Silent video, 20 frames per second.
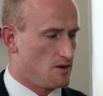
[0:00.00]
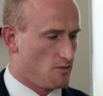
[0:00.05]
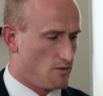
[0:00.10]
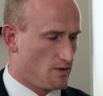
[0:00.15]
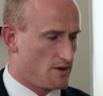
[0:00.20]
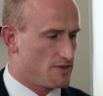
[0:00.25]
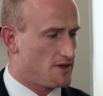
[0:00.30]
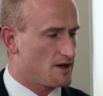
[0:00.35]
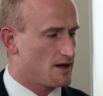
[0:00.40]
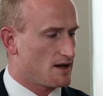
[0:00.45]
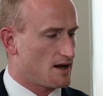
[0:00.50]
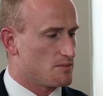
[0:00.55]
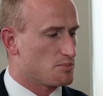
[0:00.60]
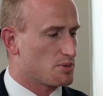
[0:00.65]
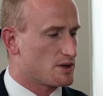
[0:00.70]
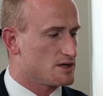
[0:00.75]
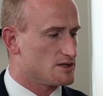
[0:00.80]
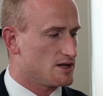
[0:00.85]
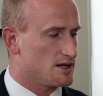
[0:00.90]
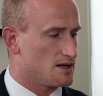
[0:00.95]
One thing I
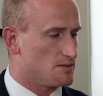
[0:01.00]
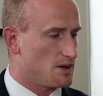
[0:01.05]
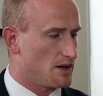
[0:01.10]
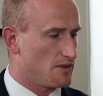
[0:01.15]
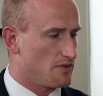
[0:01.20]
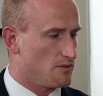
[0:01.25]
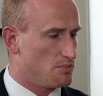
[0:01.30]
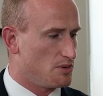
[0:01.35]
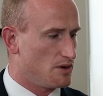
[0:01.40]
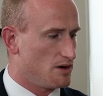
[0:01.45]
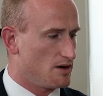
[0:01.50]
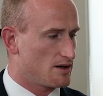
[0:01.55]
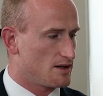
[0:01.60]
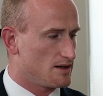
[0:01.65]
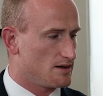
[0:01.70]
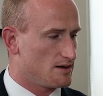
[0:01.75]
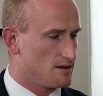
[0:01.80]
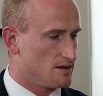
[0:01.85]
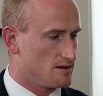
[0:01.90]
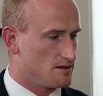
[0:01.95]
appreciate about the book
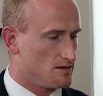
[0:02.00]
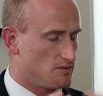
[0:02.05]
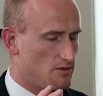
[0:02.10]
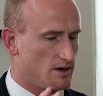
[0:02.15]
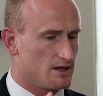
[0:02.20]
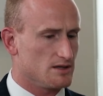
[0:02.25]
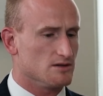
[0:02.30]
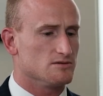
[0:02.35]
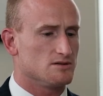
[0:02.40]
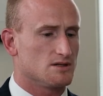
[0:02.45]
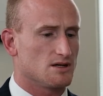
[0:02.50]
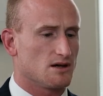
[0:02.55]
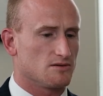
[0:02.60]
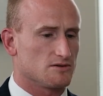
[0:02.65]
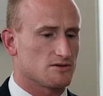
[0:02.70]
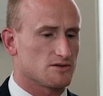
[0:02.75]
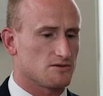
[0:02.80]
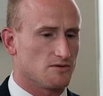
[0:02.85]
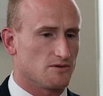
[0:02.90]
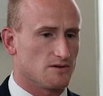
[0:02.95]
and the way you tell
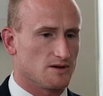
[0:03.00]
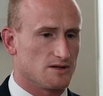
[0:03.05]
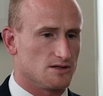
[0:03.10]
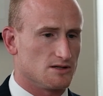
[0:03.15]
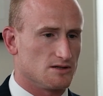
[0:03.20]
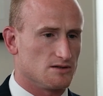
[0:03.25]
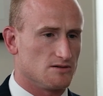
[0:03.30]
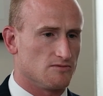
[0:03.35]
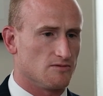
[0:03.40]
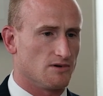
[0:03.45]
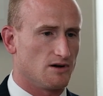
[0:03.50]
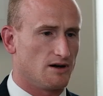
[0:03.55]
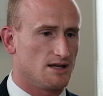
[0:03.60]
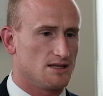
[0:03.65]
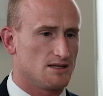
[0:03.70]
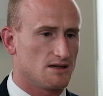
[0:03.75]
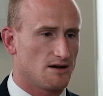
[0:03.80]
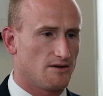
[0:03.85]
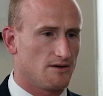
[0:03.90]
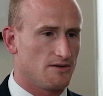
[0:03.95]
stories is you really
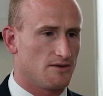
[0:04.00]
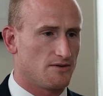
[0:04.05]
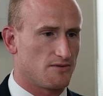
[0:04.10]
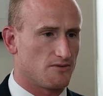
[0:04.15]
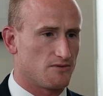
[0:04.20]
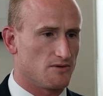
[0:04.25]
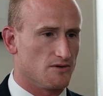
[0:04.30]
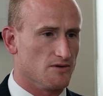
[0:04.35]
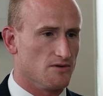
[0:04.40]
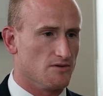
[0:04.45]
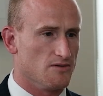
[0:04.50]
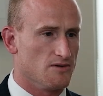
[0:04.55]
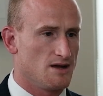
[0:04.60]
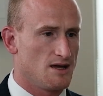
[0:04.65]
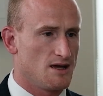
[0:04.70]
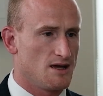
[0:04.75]
tell it through